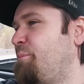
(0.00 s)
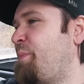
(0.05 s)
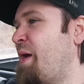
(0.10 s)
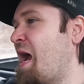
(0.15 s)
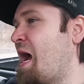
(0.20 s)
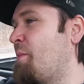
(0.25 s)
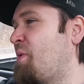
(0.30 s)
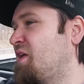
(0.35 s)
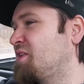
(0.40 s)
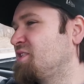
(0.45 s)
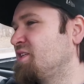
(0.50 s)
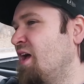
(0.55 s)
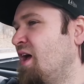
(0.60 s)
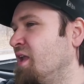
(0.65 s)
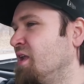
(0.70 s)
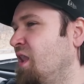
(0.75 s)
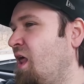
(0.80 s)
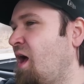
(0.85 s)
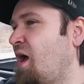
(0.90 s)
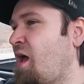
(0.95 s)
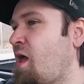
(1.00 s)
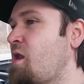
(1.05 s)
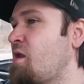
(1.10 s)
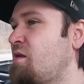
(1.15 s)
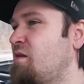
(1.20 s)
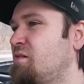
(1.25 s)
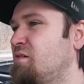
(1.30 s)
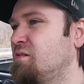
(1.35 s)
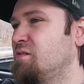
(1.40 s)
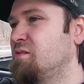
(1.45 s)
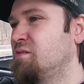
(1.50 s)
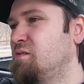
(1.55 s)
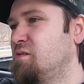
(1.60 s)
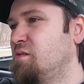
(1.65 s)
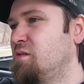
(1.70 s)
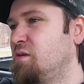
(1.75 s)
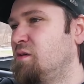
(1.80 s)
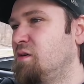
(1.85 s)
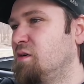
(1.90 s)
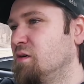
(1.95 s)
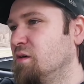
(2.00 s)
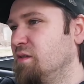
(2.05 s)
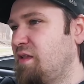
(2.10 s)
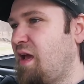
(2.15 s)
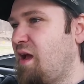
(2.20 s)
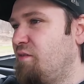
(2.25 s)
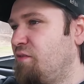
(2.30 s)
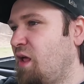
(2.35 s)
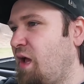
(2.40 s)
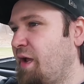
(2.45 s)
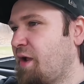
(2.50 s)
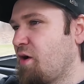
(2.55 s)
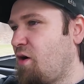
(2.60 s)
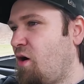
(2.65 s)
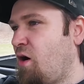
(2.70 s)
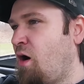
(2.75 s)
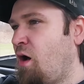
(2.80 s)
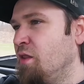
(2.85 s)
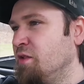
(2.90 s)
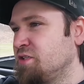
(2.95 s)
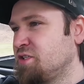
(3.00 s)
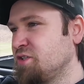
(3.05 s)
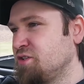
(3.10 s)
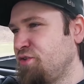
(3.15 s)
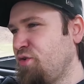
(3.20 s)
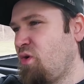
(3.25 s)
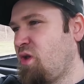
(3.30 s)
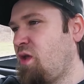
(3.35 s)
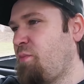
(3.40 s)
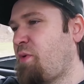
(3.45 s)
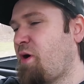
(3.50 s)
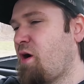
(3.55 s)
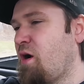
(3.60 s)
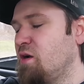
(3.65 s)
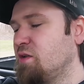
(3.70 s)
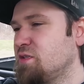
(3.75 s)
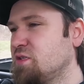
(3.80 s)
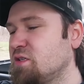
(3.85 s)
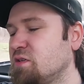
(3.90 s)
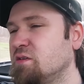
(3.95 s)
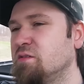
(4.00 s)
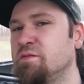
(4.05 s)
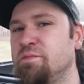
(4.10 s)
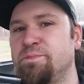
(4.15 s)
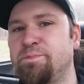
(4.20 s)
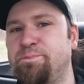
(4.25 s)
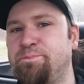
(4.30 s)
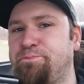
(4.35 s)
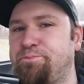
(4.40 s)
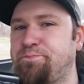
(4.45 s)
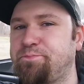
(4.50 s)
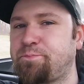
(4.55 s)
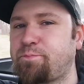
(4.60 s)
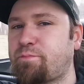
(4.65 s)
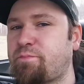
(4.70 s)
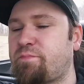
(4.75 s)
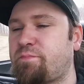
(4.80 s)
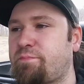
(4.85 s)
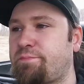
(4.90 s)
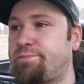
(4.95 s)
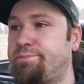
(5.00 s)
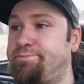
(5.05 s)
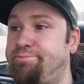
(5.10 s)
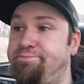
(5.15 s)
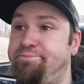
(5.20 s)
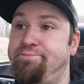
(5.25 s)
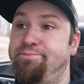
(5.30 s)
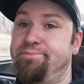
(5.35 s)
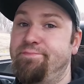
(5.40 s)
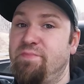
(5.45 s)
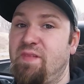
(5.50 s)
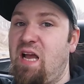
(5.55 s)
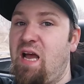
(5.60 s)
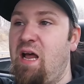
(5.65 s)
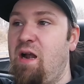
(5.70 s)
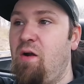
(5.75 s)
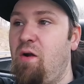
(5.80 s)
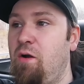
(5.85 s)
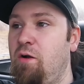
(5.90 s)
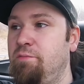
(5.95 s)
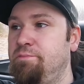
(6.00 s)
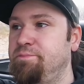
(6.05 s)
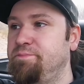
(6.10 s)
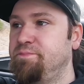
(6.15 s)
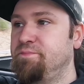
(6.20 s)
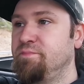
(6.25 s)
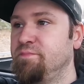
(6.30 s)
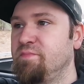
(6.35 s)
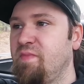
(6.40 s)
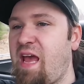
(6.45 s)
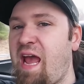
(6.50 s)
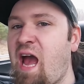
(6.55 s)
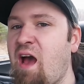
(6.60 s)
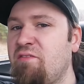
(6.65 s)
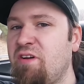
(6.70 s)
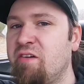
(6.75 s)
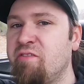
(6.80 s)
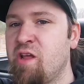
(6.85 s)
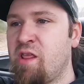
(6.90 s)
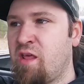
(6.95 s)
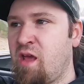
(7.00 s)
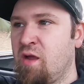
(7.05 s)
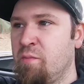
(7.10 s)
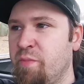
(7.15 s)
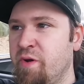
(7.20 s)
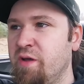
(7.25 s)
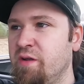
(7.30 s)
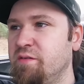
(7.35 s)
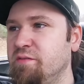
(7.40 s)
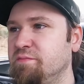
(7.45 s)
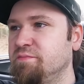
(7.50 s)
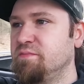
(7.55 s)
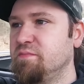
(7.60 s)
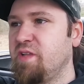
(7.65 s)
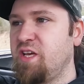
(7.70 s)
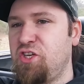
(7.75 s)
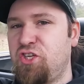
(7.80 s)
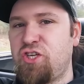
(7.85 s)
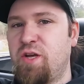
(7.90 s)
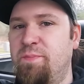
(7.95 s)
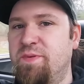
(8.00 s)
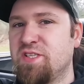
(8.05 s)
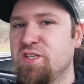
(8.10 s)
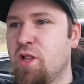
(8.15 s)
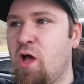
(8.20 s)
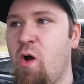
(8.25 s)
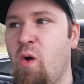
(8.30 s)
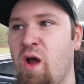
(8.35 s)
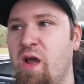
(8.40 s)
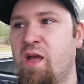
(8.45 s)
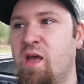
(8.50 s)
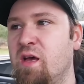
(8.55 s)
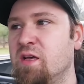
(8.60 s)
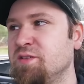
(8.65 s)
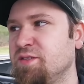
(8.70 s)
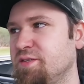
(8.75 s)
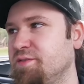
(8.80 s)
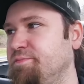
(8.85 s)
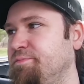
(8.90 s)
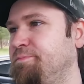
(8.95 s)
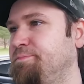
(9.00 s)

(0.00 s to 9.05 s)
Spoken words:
Babbitt's online. They have like all the Suzuki parts. I don't know. They have everything, but they ship slow, I guess.